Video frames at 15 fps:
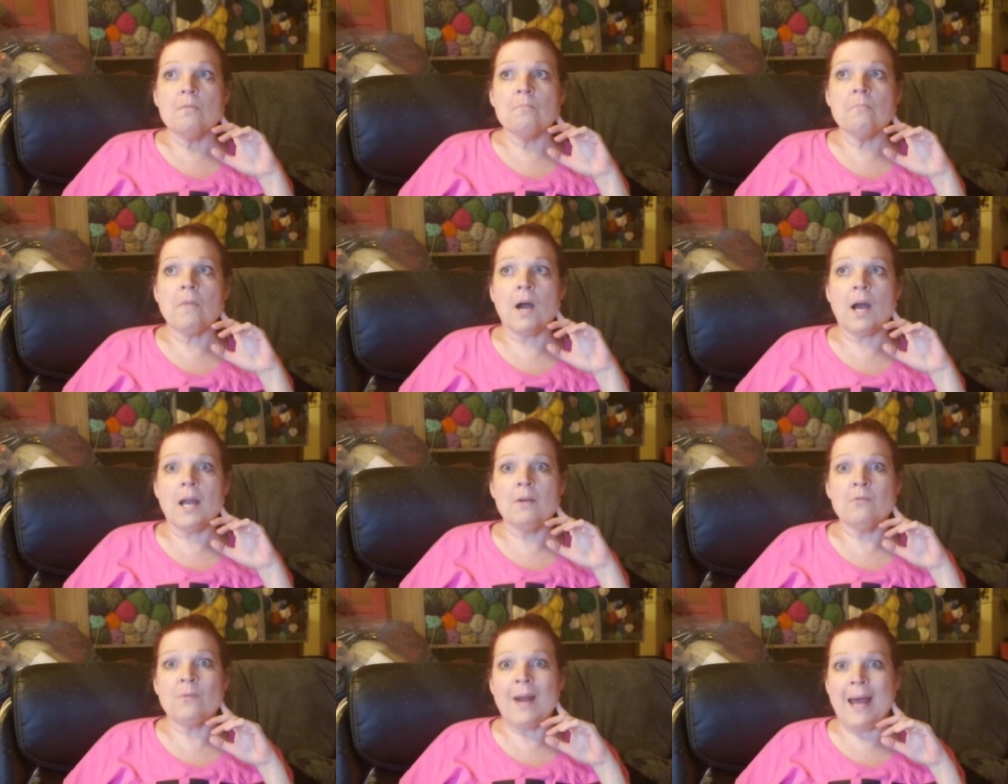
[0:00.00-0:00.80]

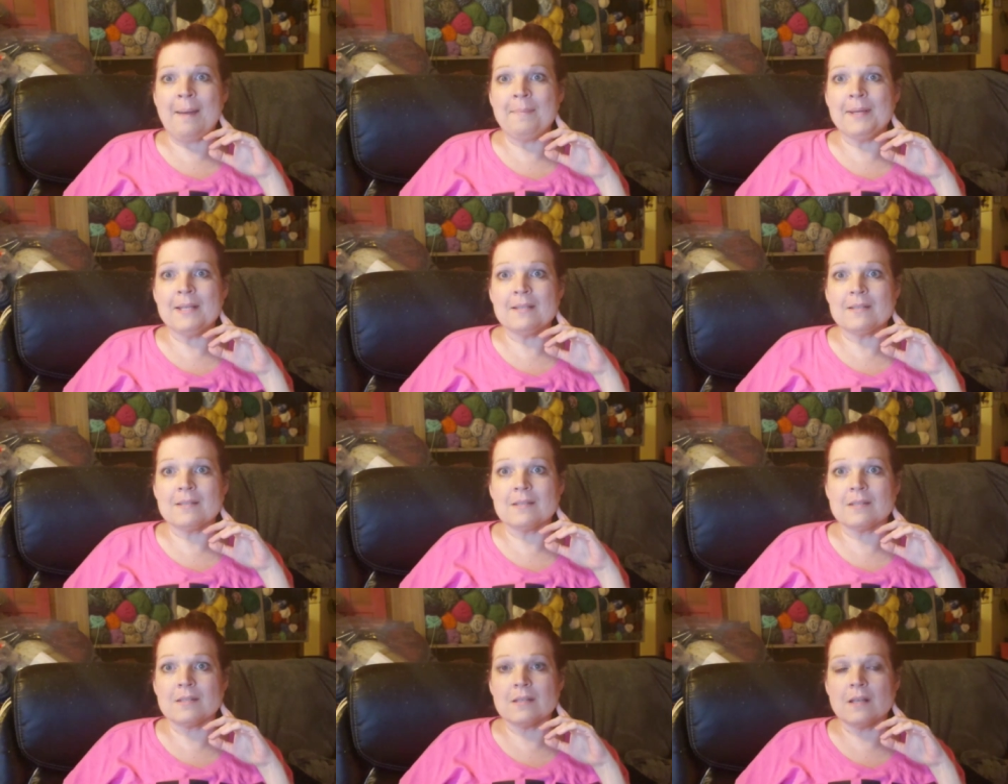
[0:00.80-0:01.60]
my
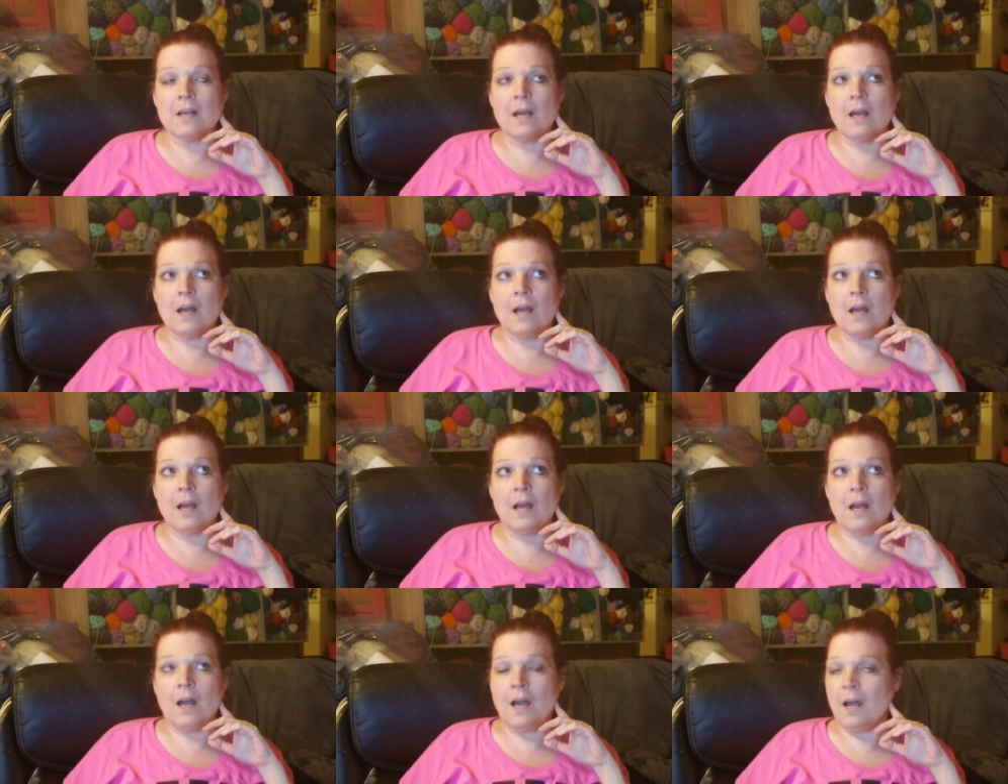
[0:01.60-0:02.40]
rabbits
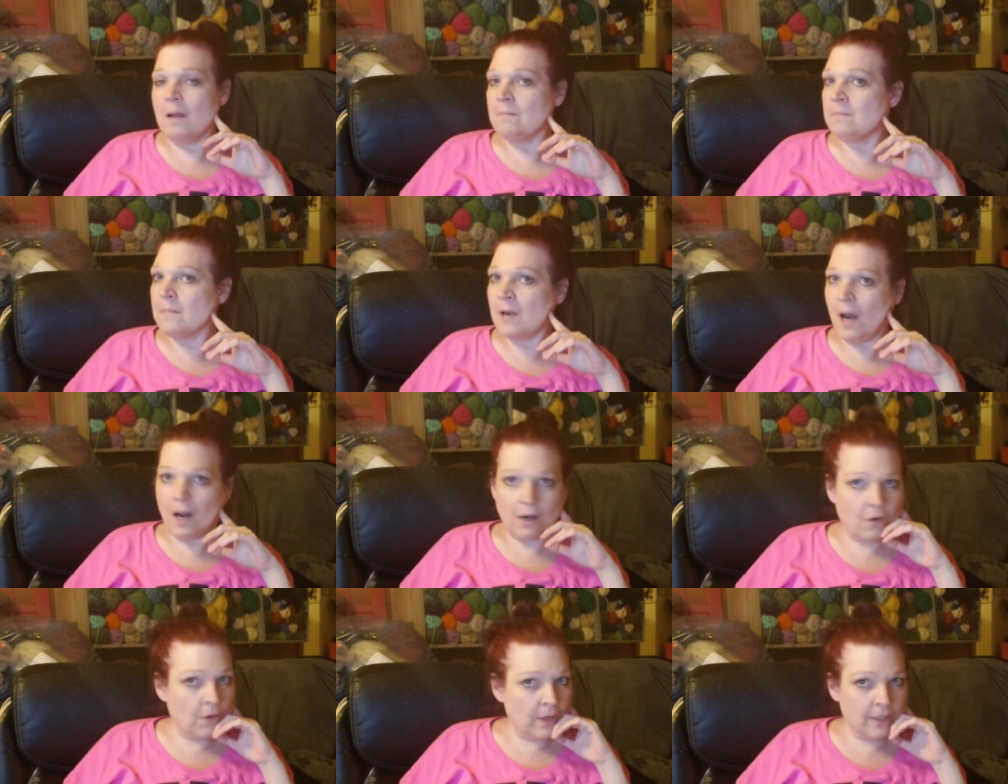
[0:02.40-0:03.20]
I'm
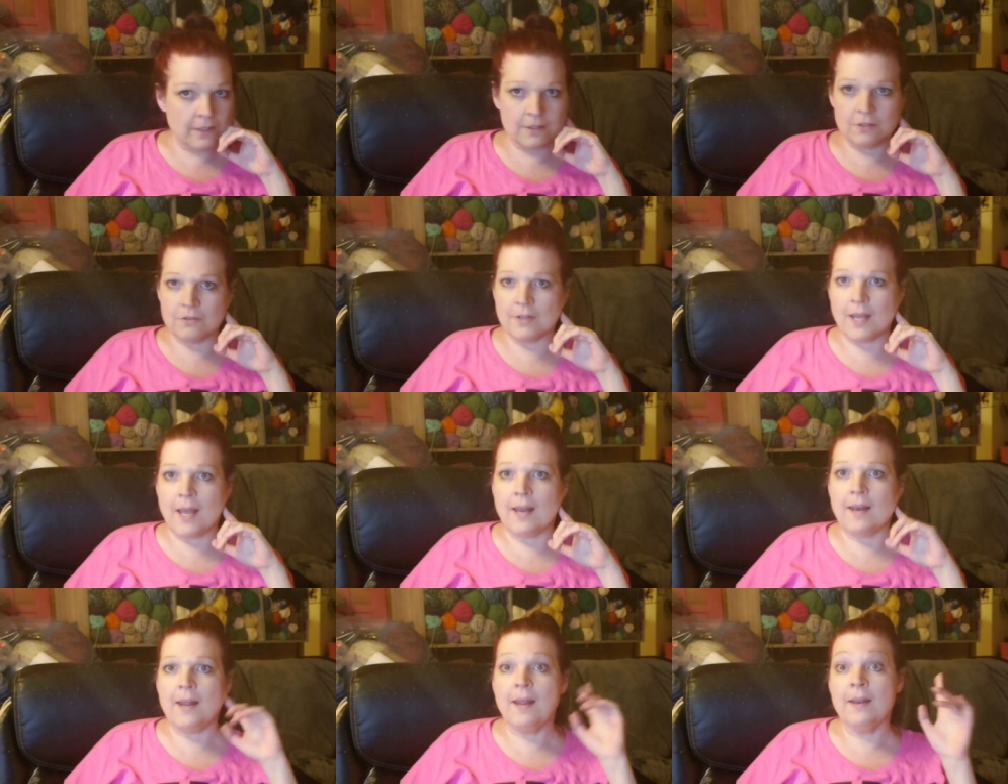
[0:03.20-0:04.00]
not going to do
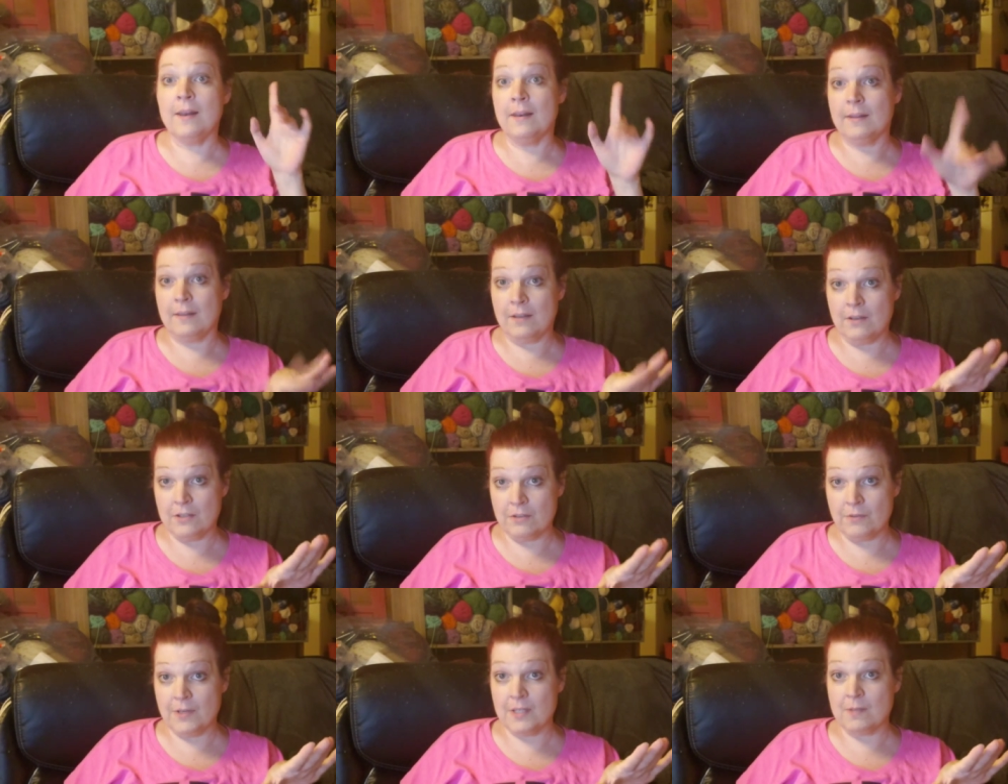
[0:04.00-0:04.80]
that and
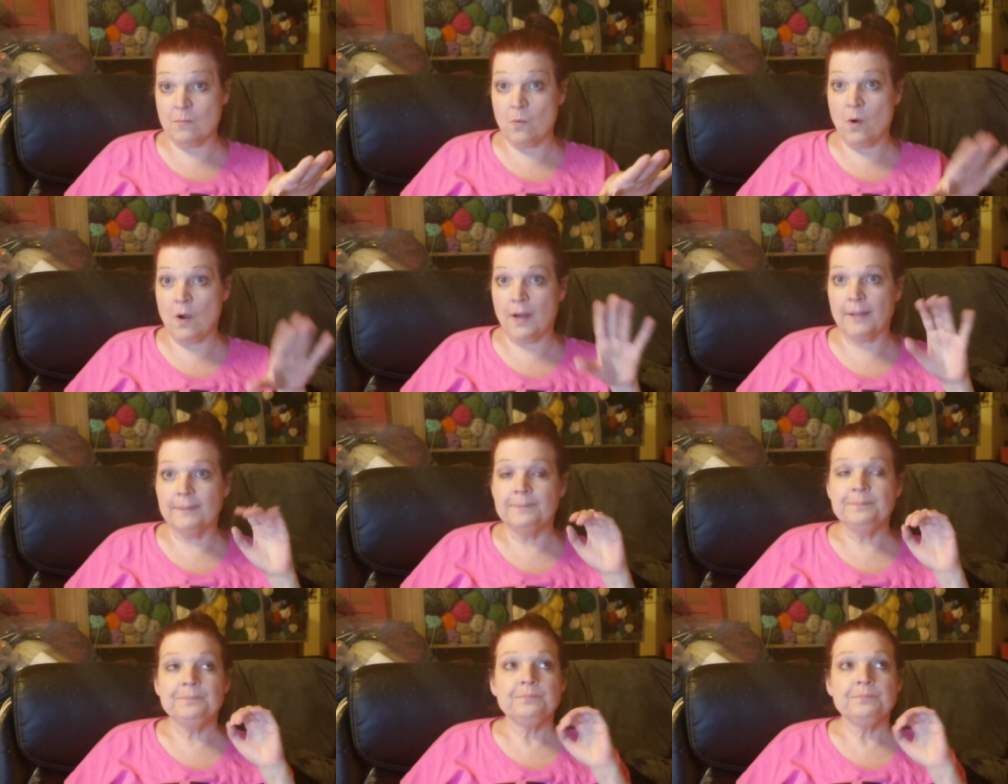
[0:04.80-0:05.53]
there's a reason why